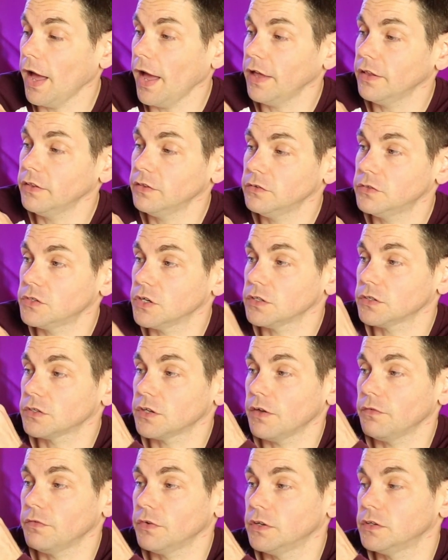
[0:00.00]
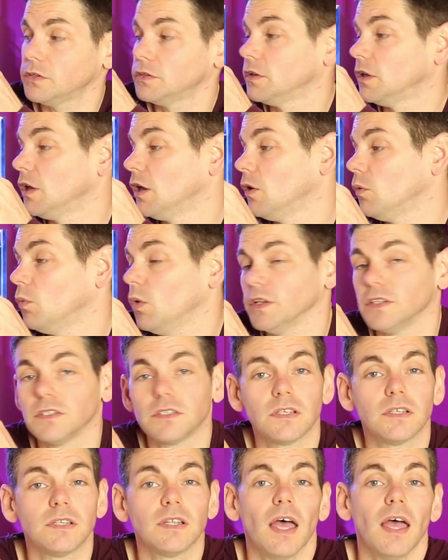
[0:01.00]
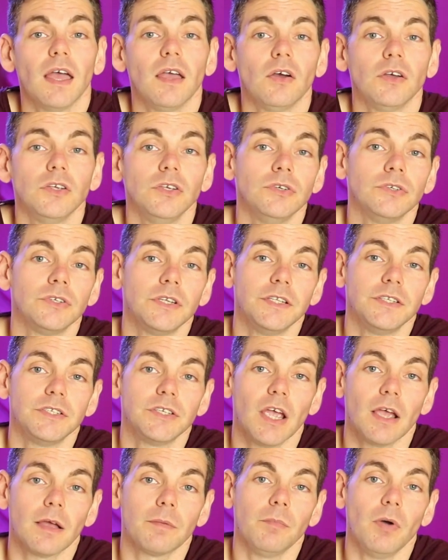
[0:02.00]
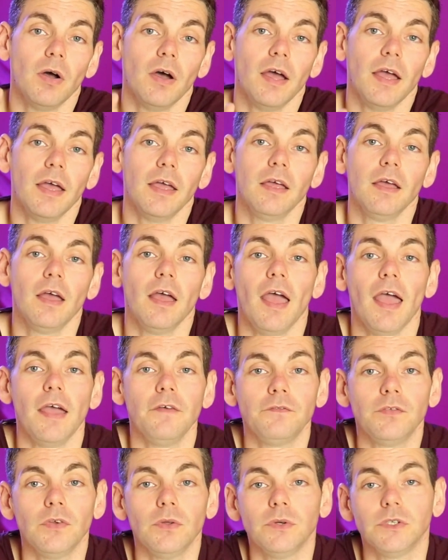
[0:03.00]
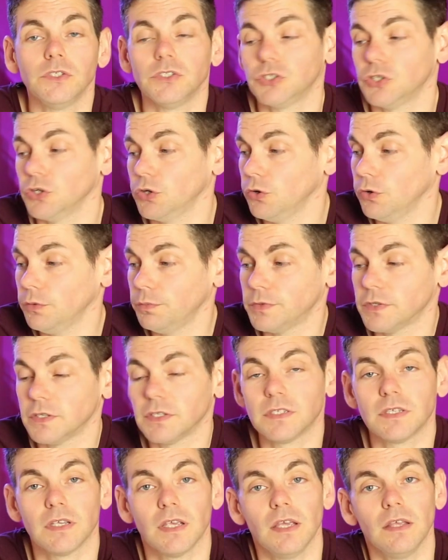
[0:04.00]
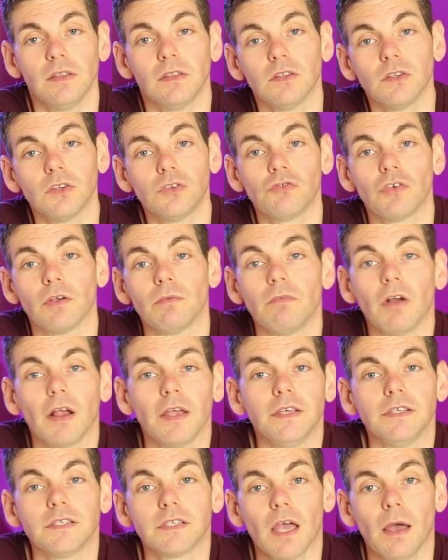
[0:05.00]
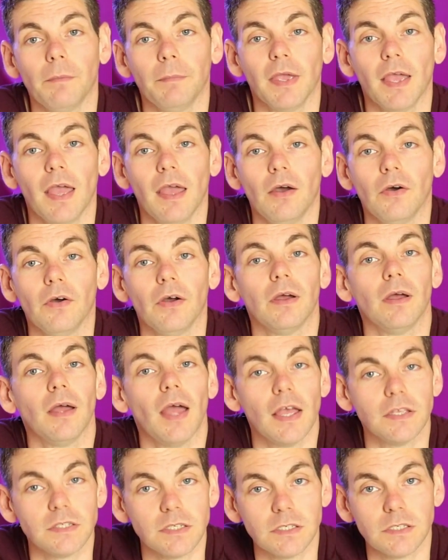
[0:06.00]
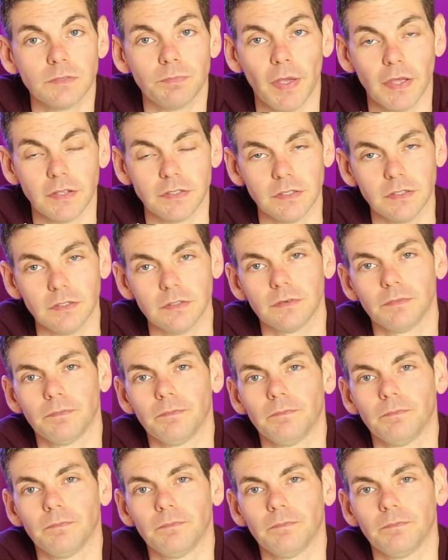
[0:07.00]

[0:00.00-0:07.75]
and just every once a day I usually check my effluent tube to see that the drip rate is coming out as expected.